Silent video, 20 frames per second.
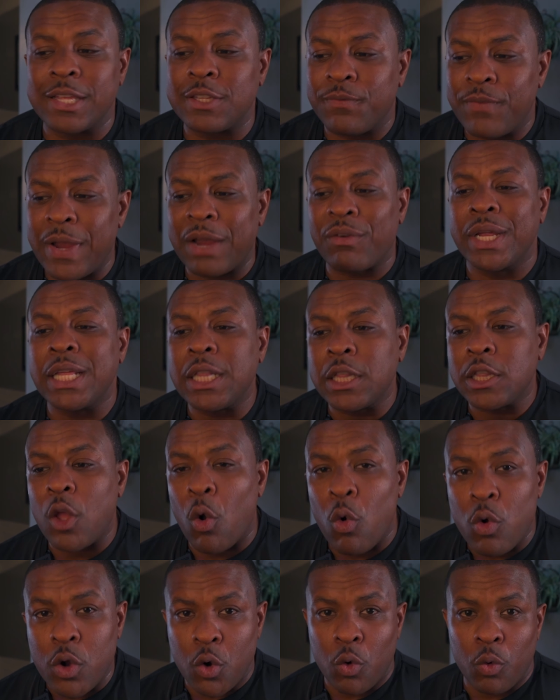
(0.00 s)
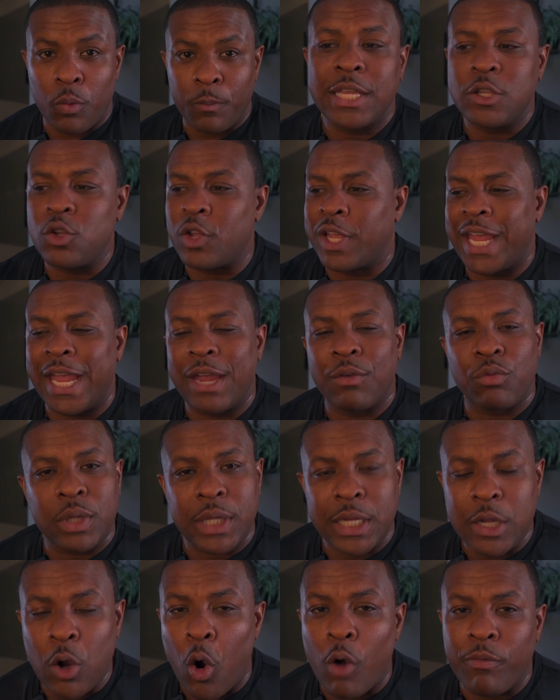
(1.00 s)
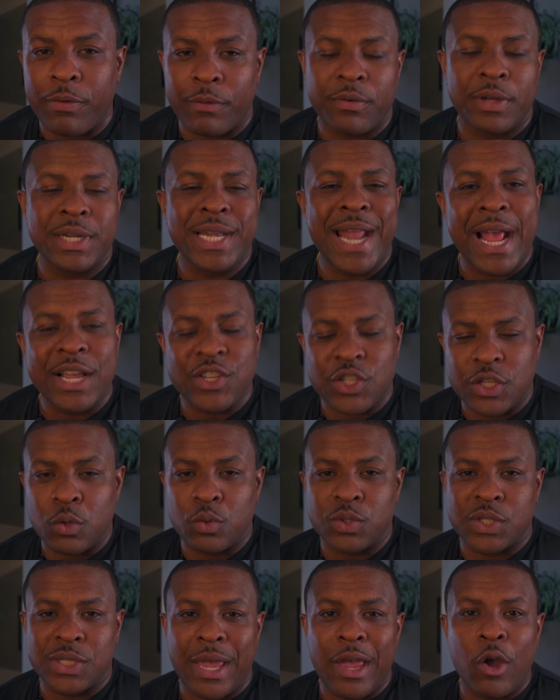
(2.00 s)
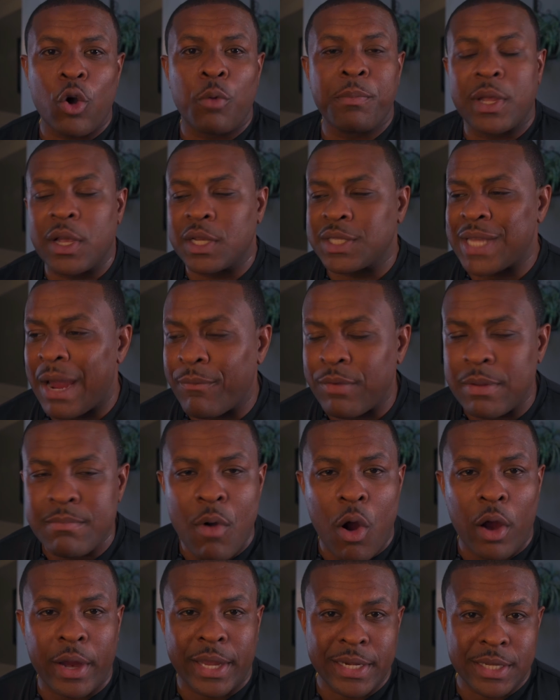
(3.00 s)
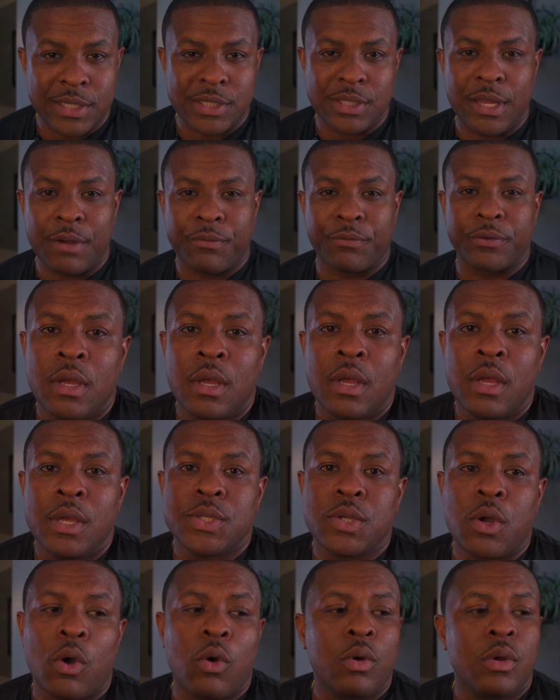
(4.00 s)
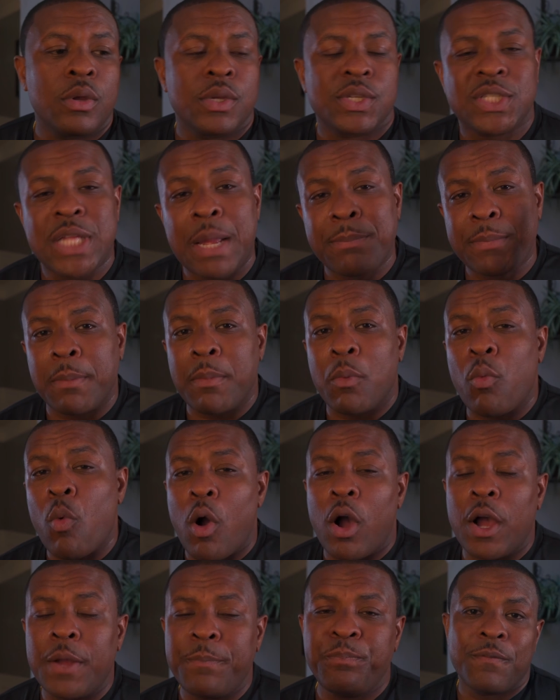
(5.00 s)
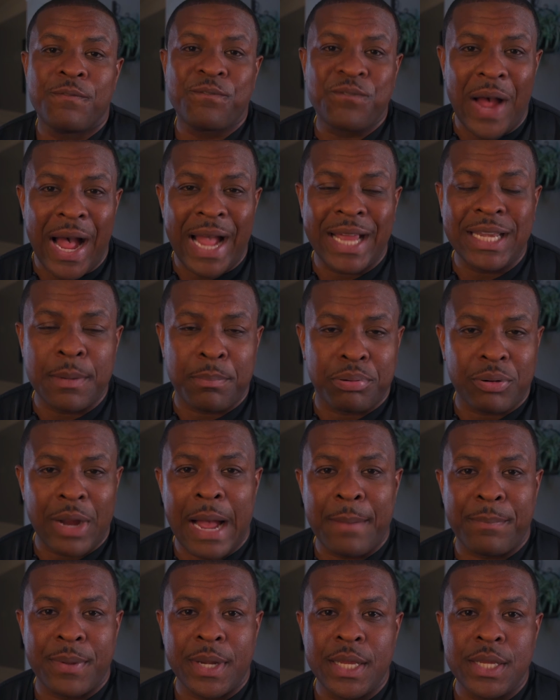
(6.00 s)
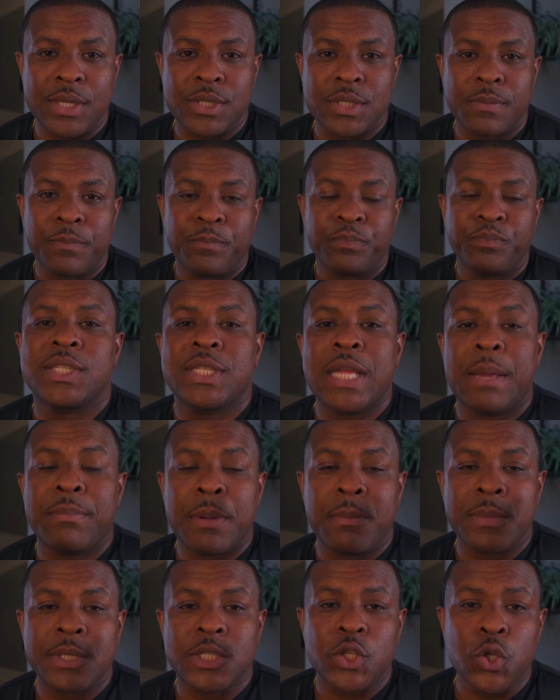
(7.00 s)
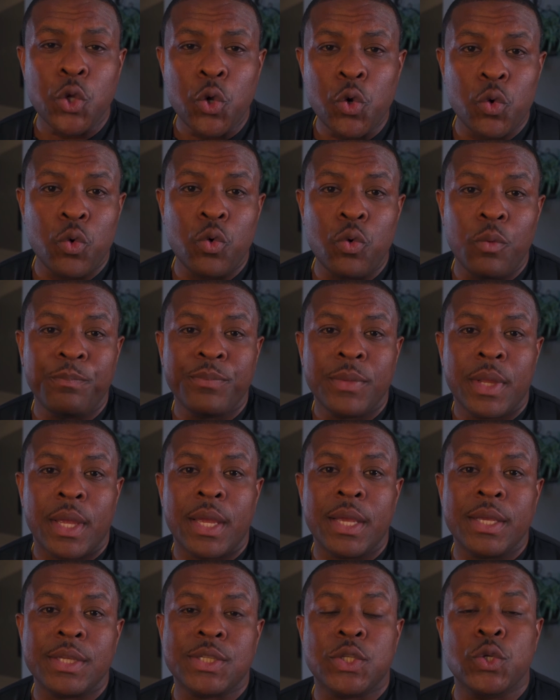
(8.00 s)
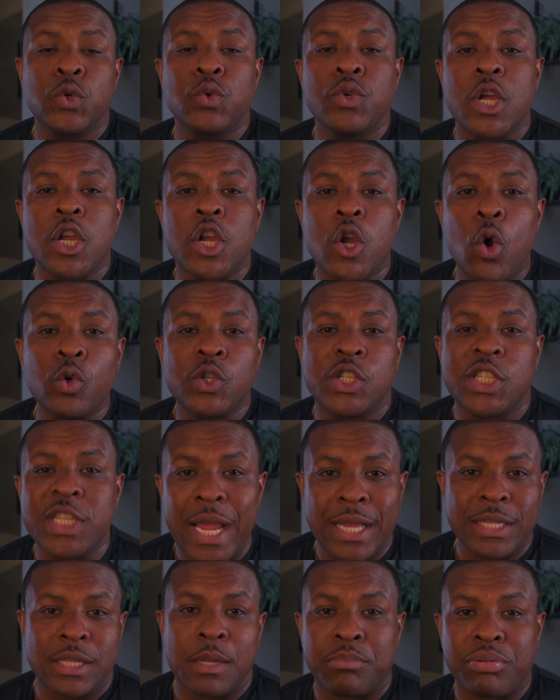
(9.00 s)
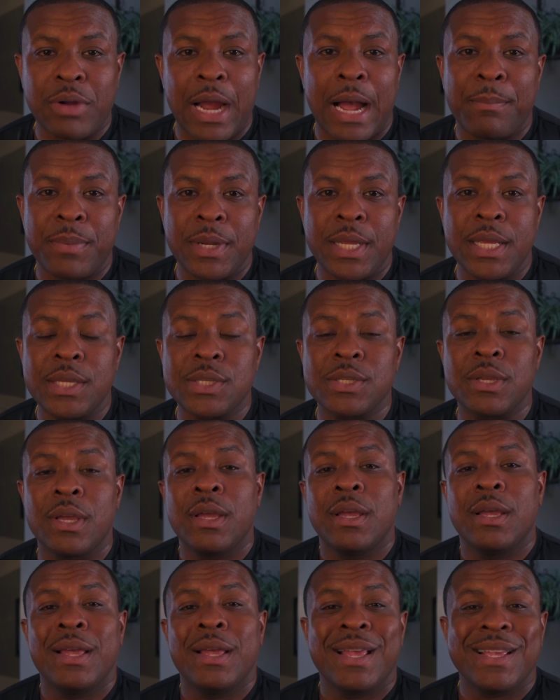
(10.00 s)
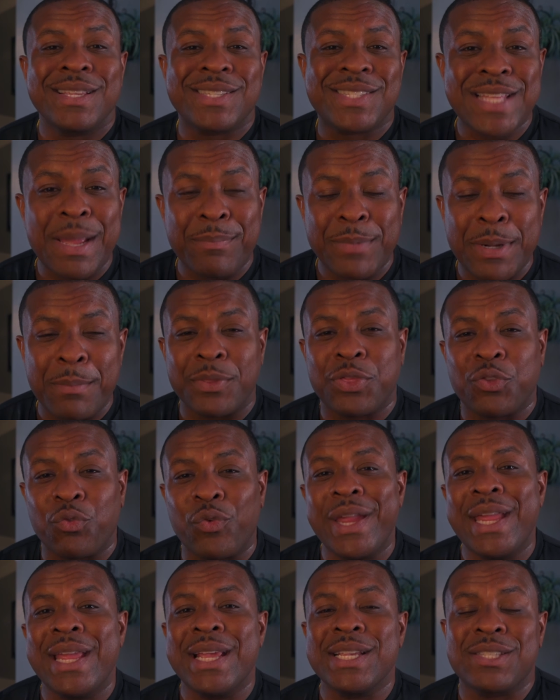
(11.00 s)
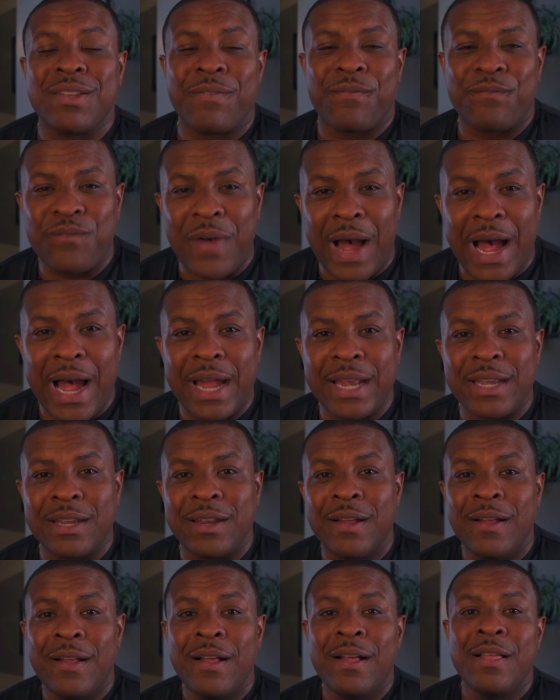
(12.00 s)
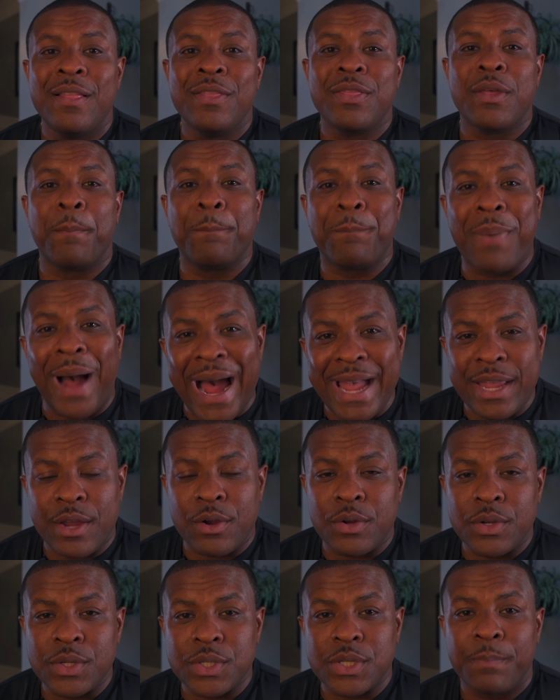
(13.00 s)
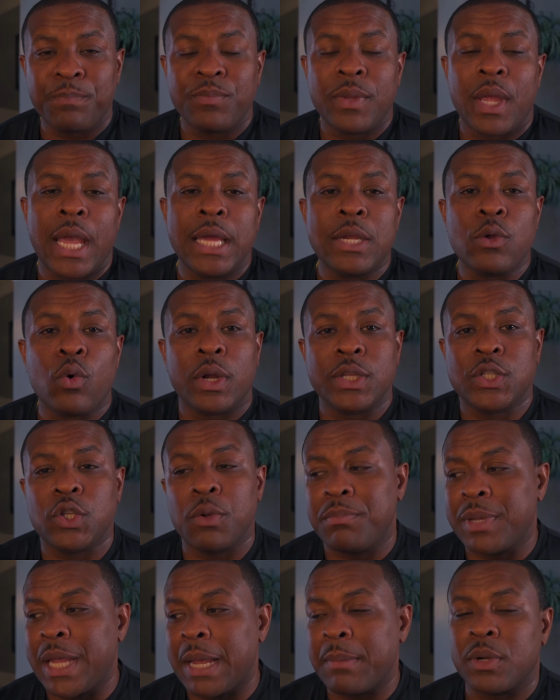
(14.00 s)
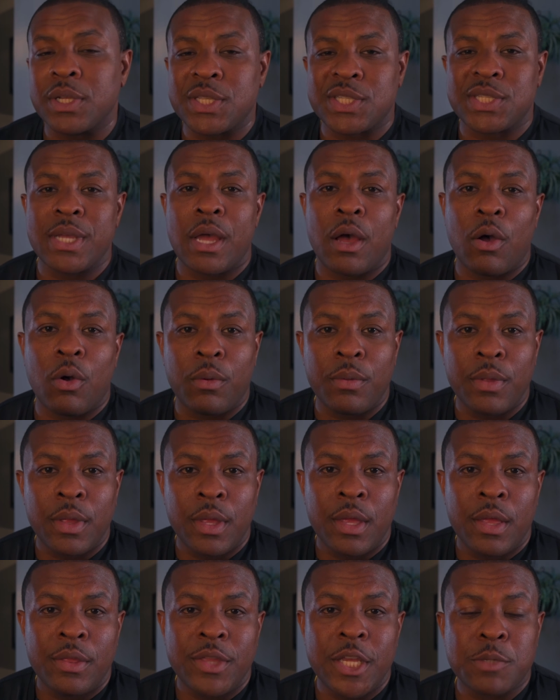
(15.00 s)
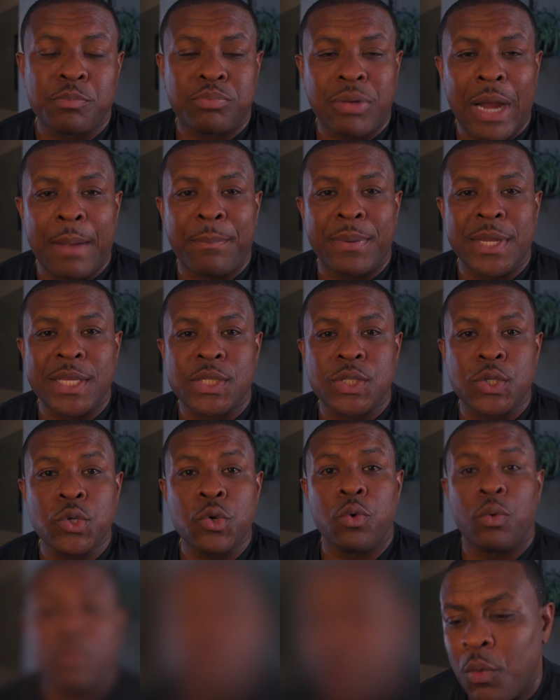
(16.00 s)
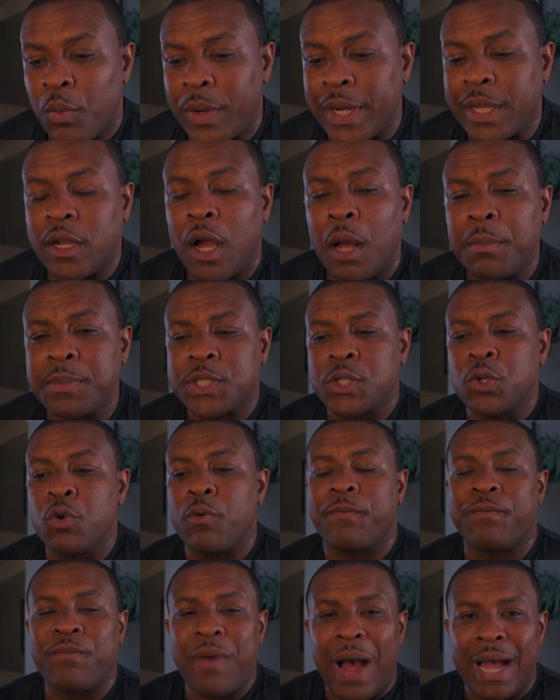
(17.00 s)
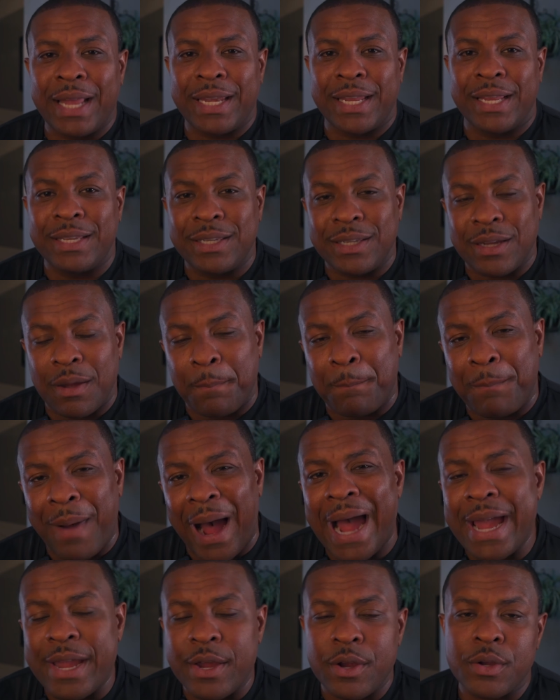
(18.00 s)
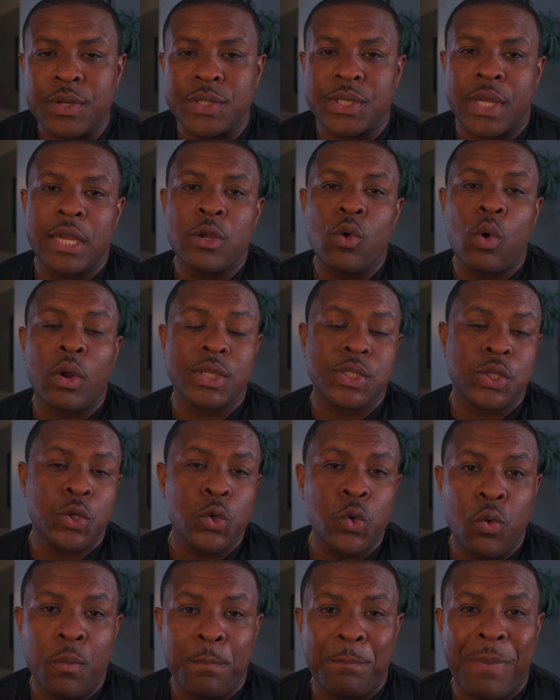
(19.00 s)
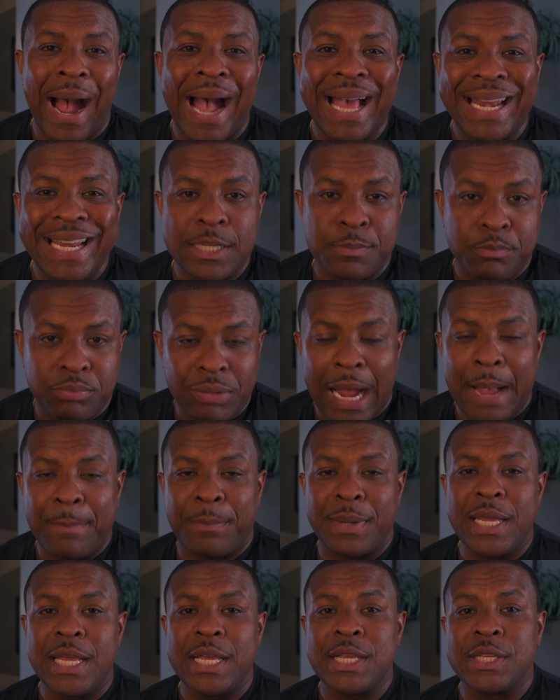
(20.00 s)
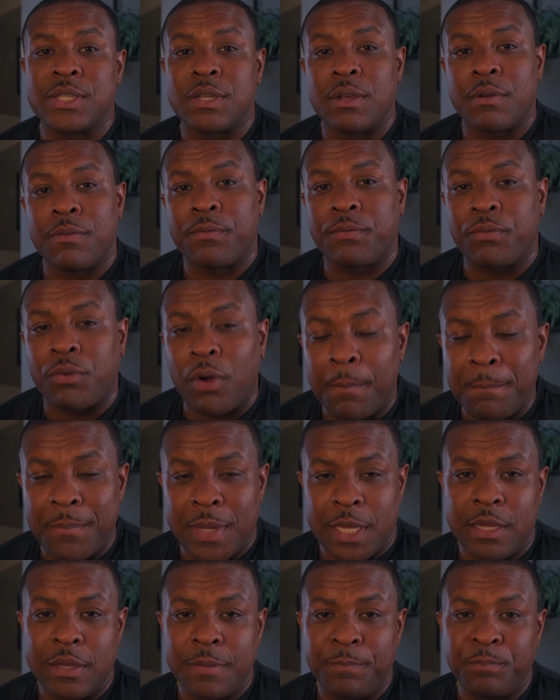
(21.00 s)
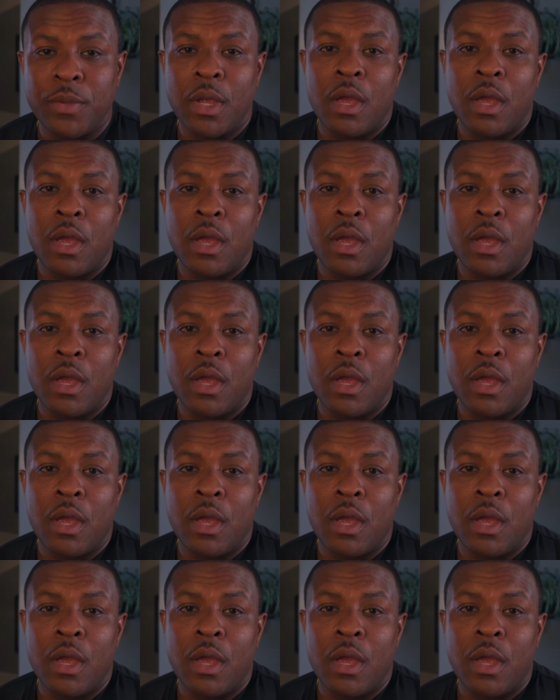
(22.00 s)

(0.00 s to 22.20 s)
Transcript: very local. You can't really go off of a national scale because every market is different. So step number 1, find the properties. Step number 2 is to negotiate the properties. Step number 3 is to find the buyers in order to be able to sell these properties too. When it comes to finding the buyers in order to buy these properties from me,